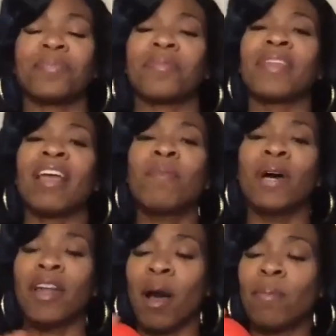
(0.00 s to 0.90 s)
But
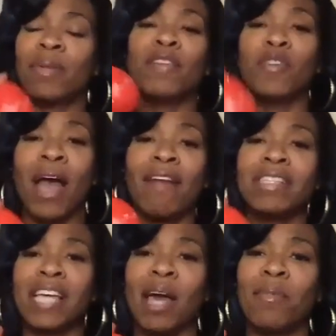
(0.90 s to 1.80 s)
if you have a
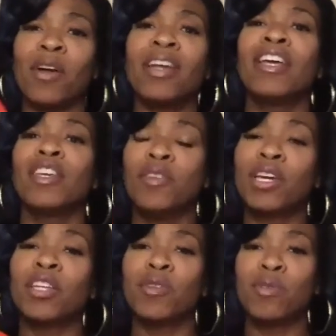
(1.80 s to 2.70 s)
timer, you can
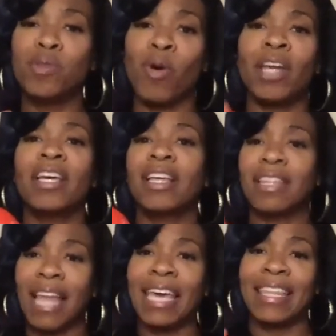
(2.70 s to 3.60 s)
use one like
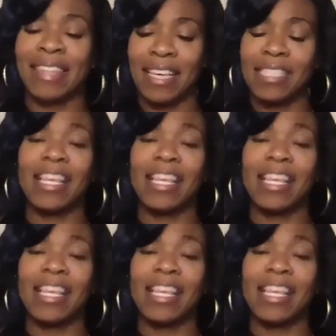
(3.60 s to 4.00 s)
this.